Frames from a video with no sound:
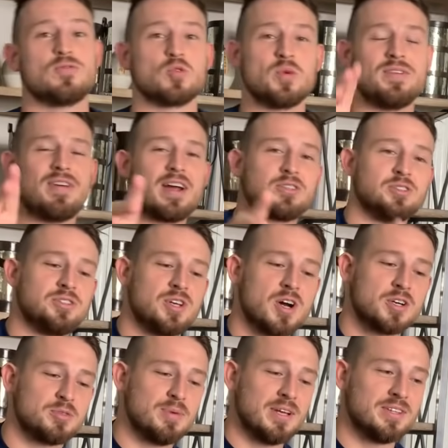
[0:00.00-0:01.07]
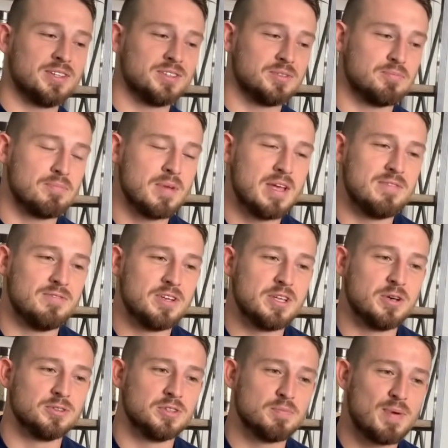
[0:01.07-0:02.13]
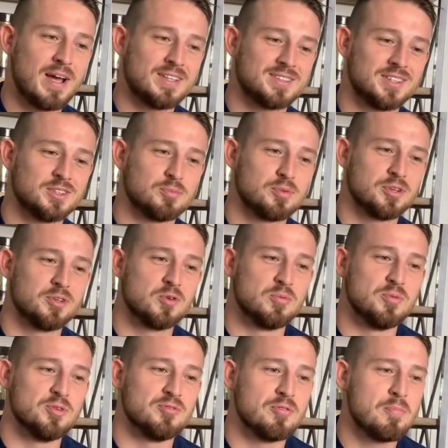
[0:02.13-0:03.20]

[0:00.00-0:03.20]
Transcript: We've actually talked about this in videos in the past. That's a pretty cool move.